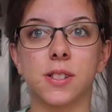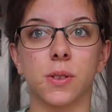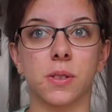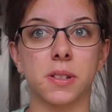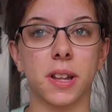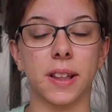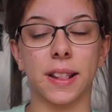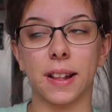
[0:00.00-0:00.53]
So I
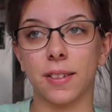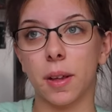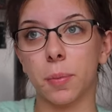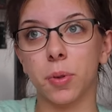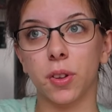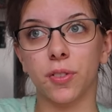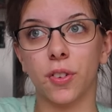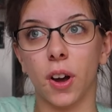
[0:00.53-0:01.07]
was like, that's
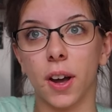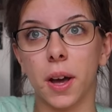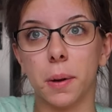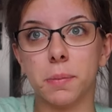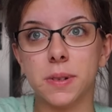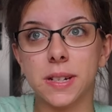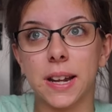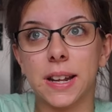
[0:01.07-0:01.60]
absolutely fine,
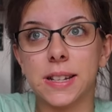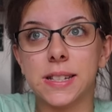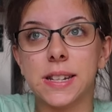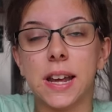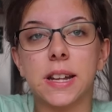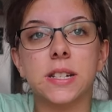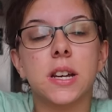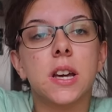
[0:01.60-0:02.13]
come today
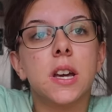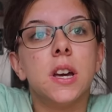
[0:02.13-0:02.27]
instead.